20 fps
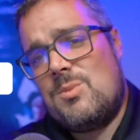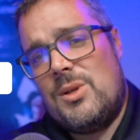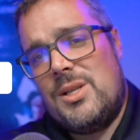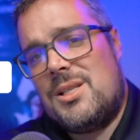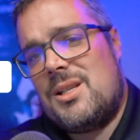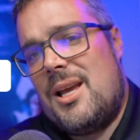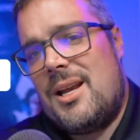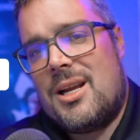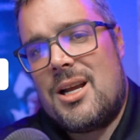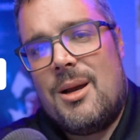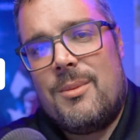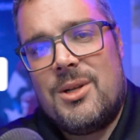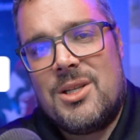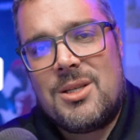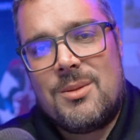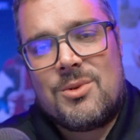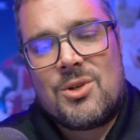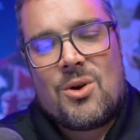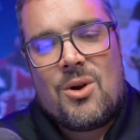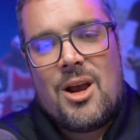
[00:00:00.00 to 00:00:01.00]
please like, comment,
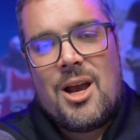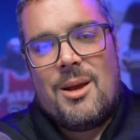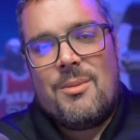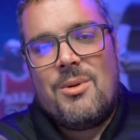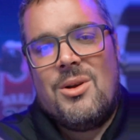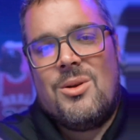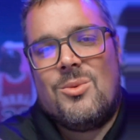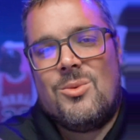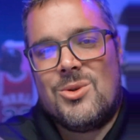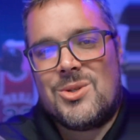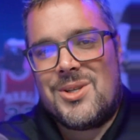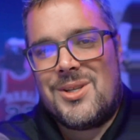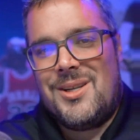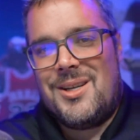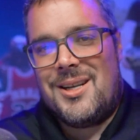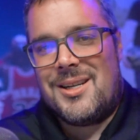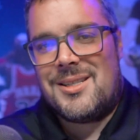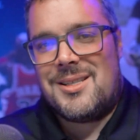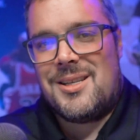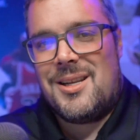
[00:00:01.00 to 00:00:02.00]
subscribe. We'll see you
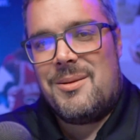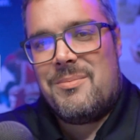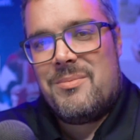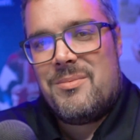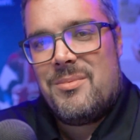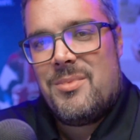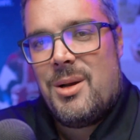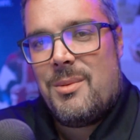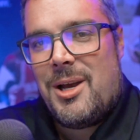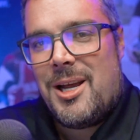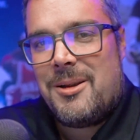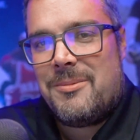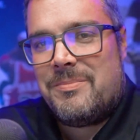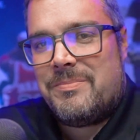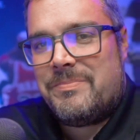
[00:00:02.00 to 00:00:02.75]
next time. Bye-bye.